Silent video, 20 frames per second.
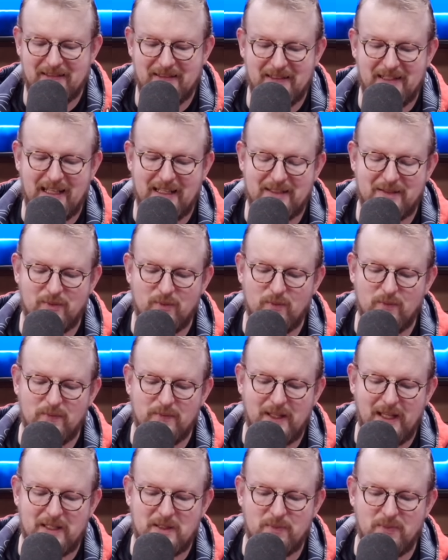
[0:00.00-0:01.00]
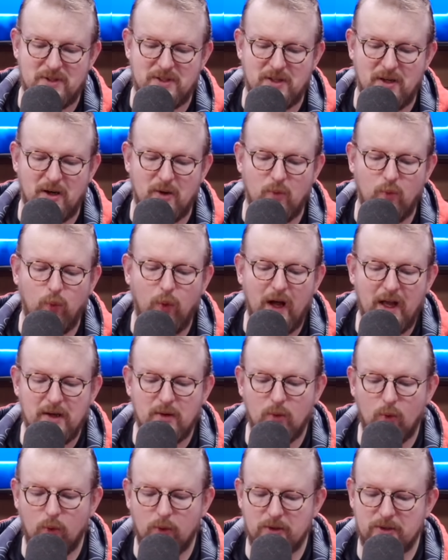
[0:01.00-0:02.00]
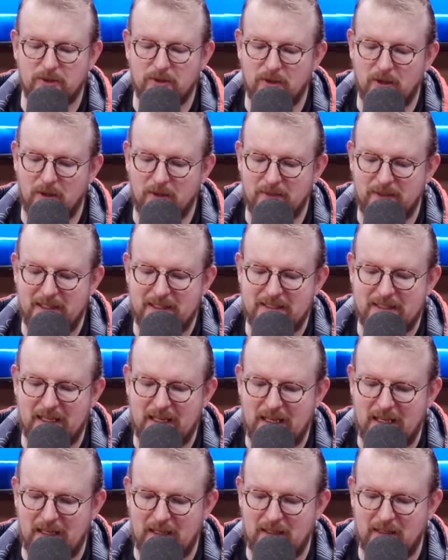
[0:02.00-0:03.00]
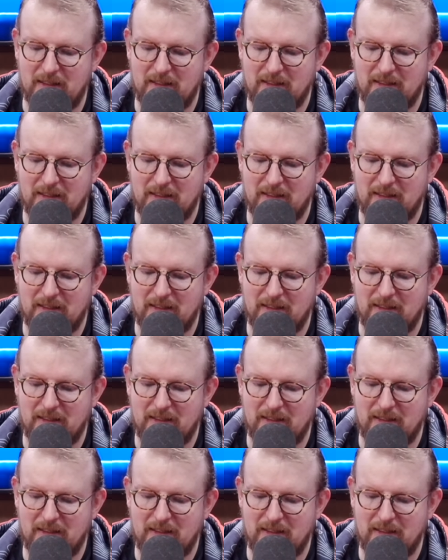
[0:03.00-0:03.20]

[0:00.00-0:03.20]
That's bizarre. What order are these in?